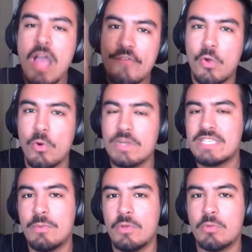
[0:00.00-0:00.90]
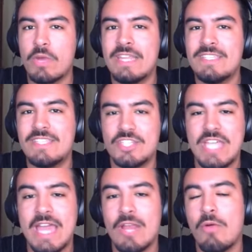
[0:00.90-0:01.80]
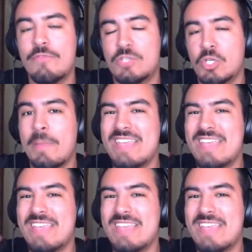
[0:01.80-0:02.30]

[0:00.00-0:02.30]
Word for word: of course they will run into the shadow of Trump